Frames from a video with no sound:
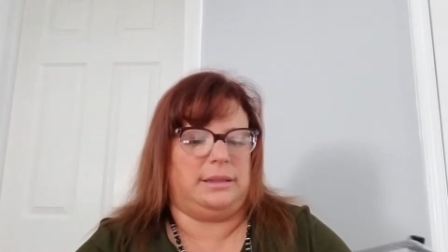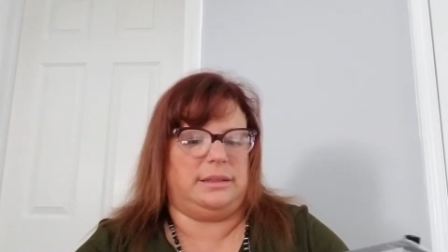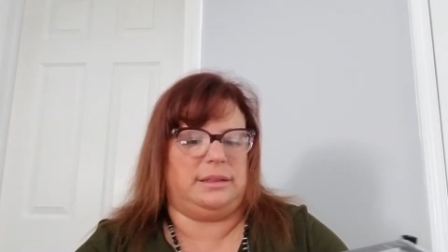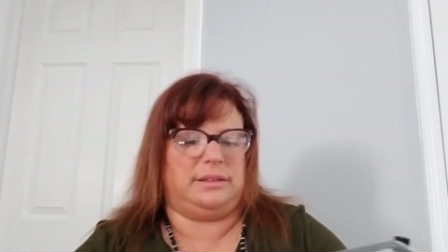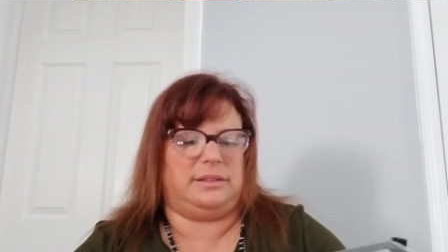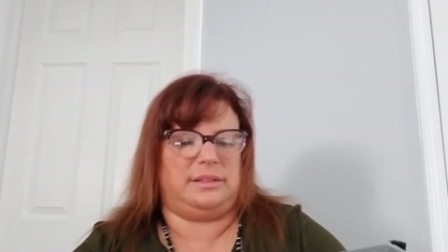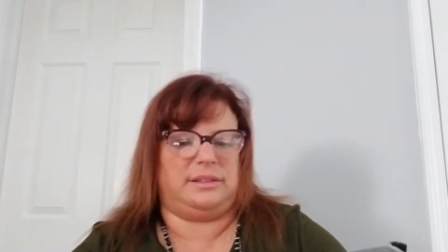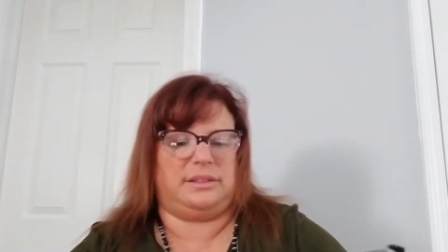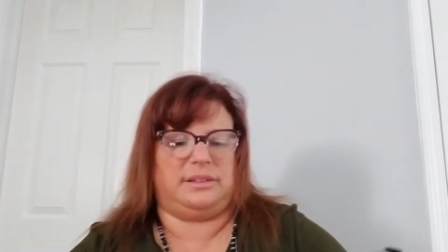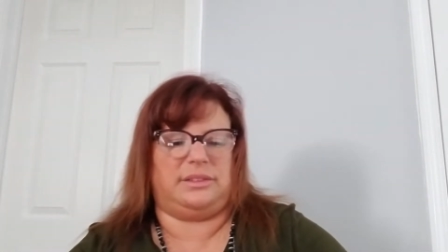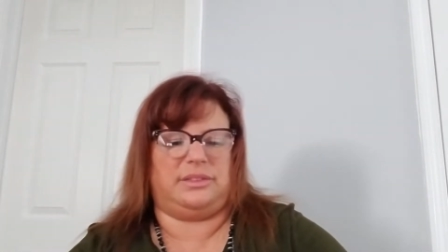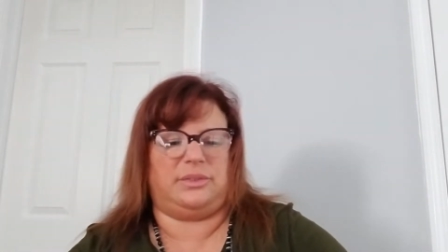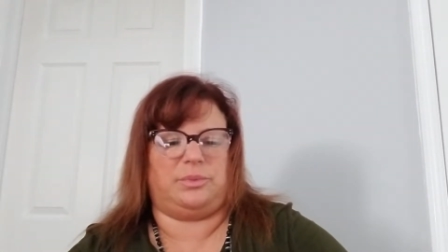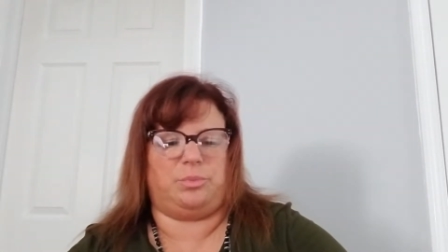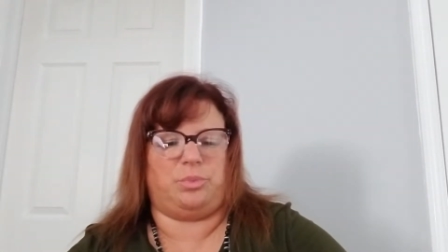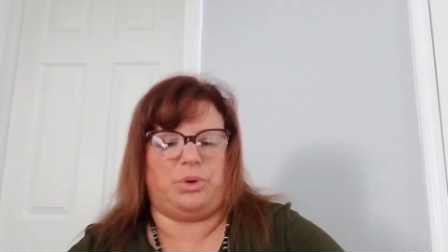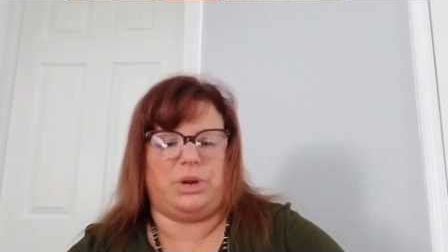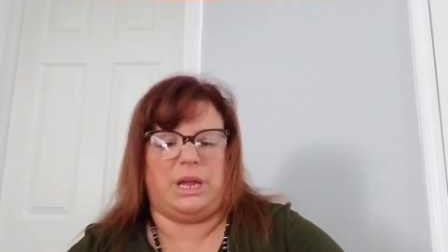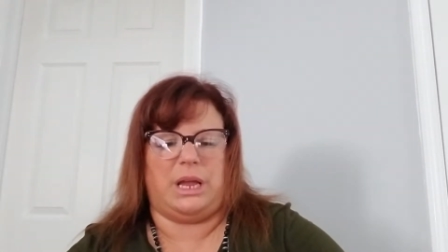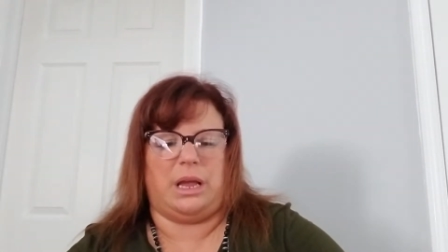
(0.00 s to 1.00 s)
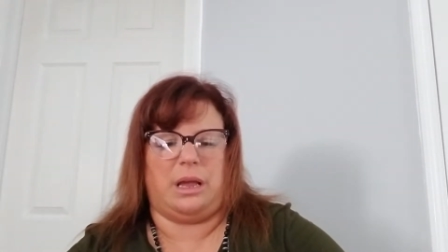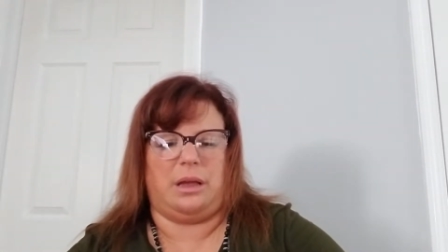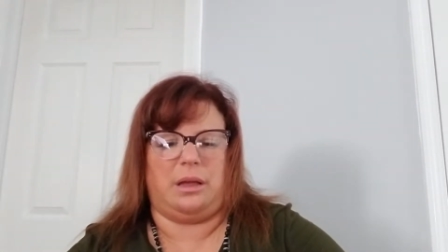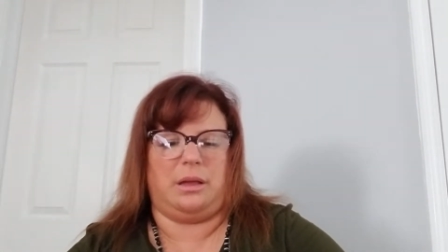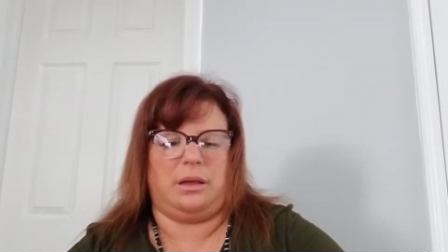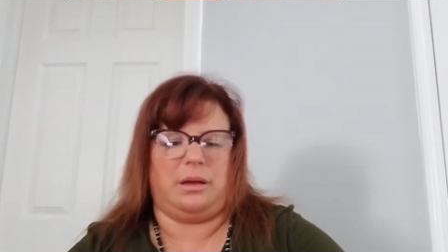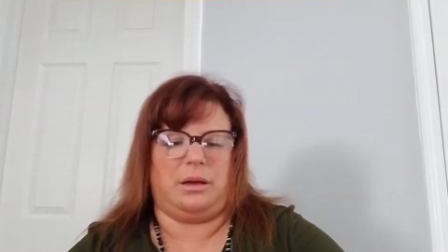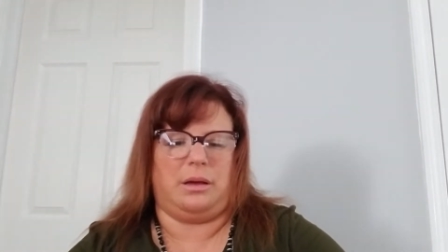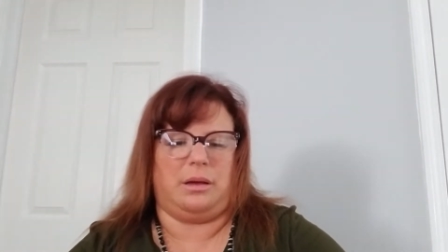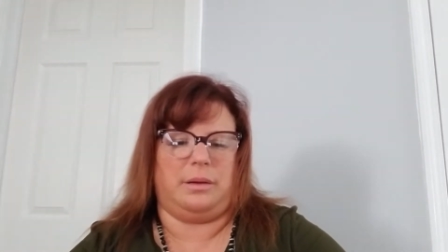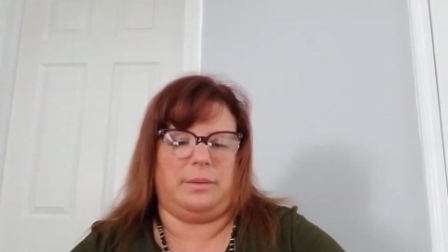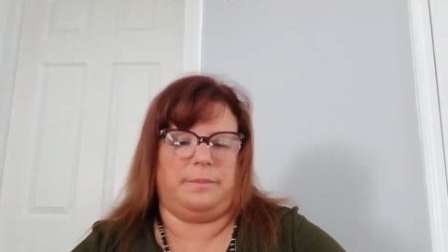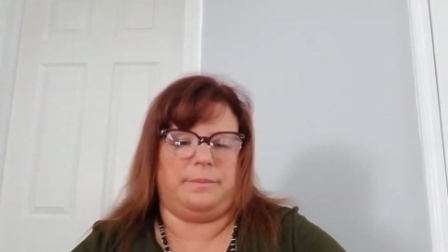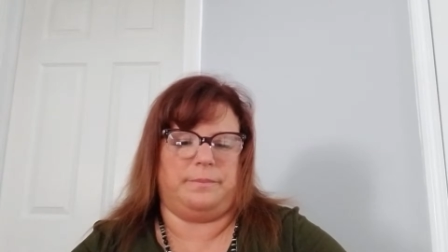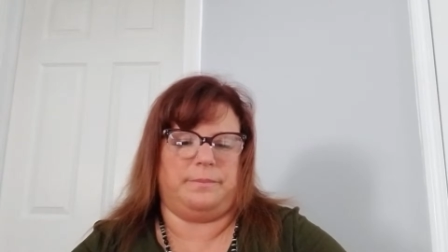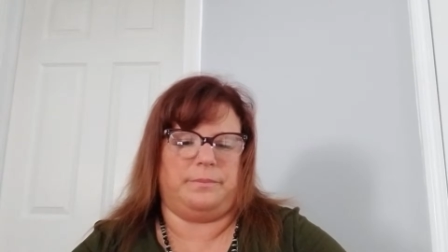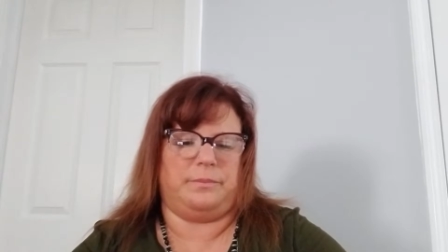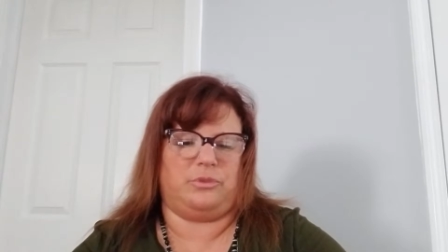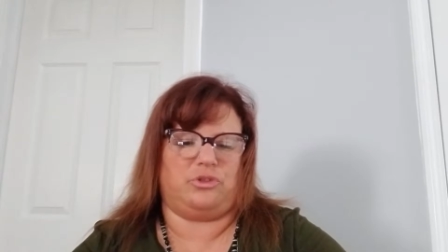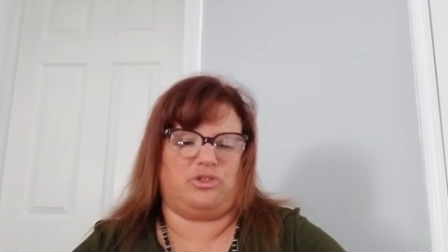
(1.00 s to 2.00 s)
this is the spring
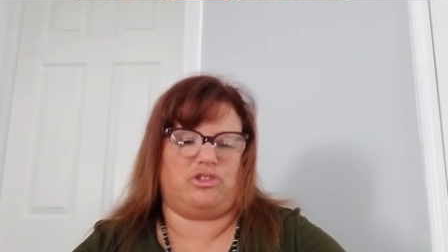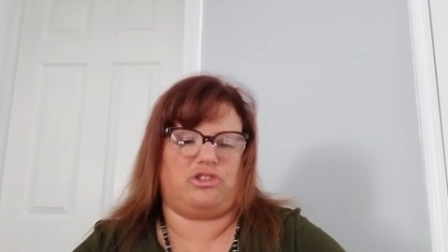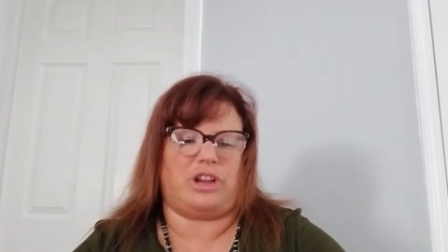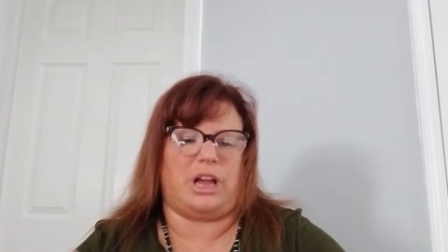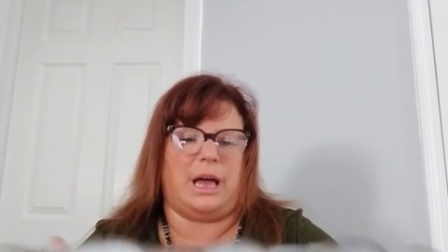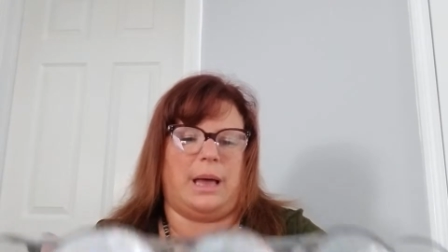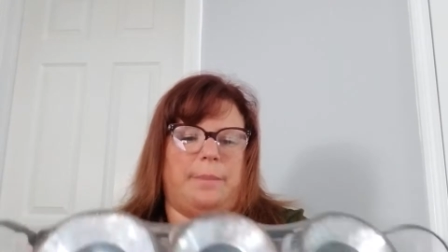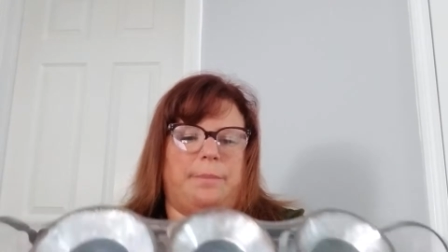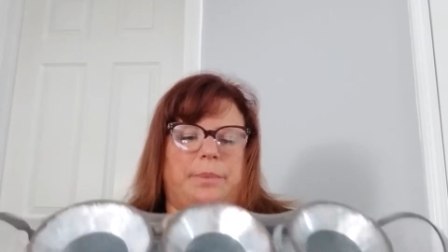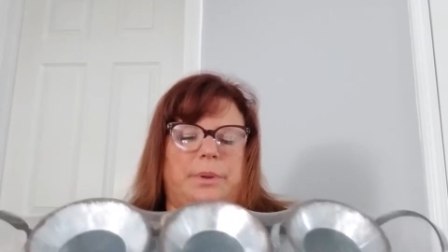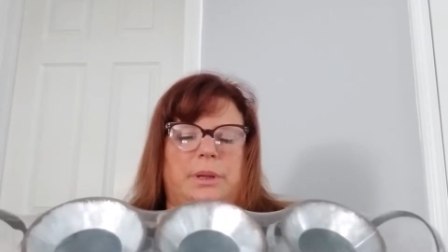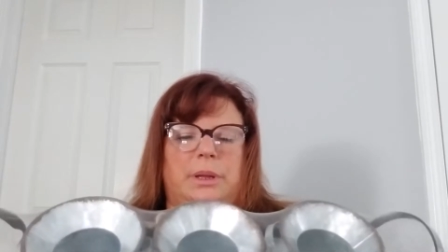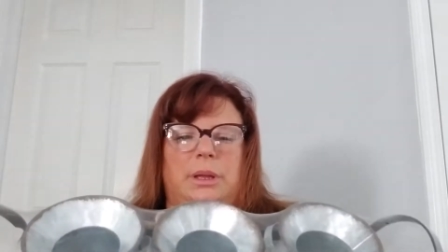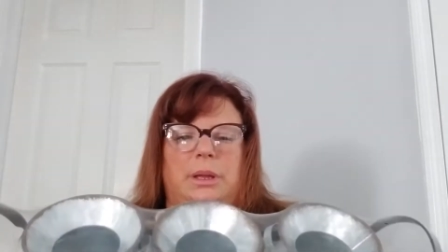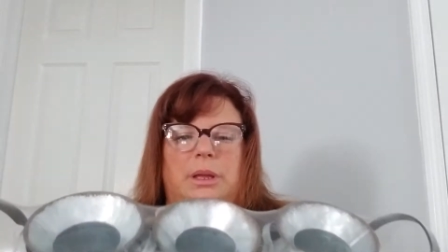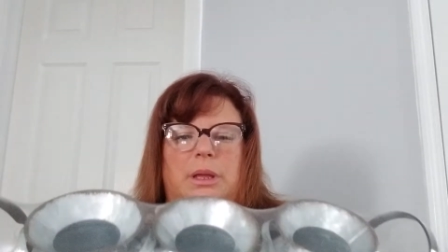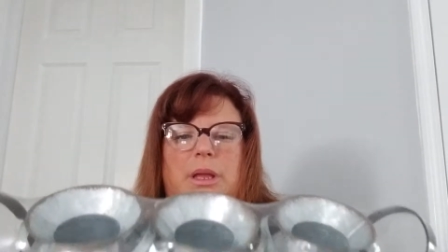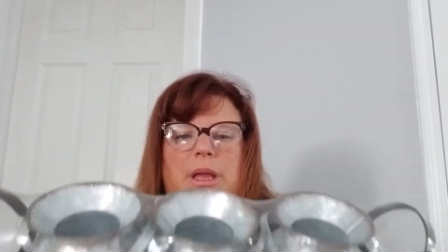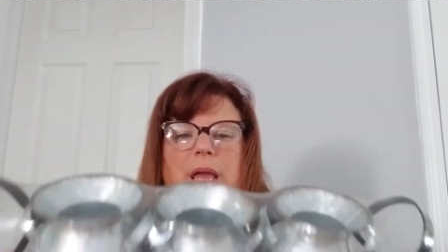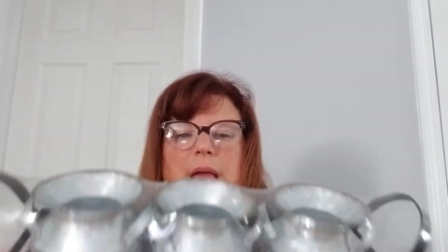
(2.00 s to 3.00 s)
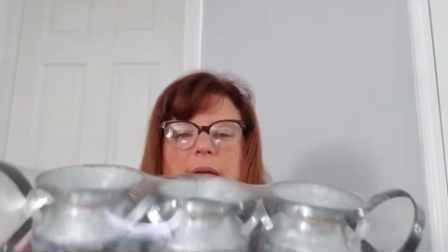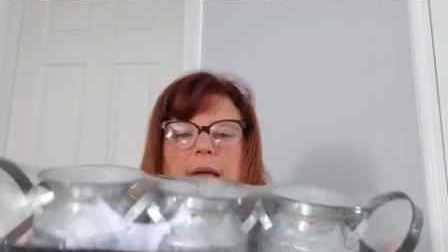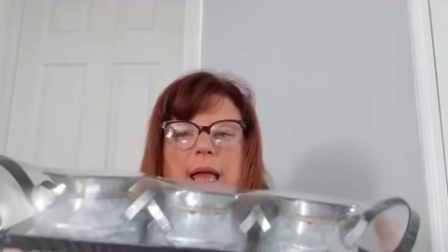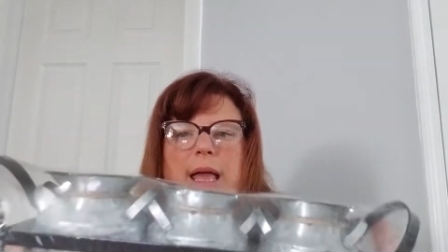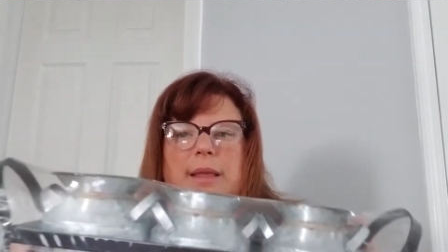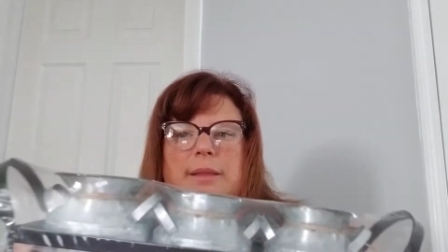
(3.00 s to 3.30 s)
um, shop, and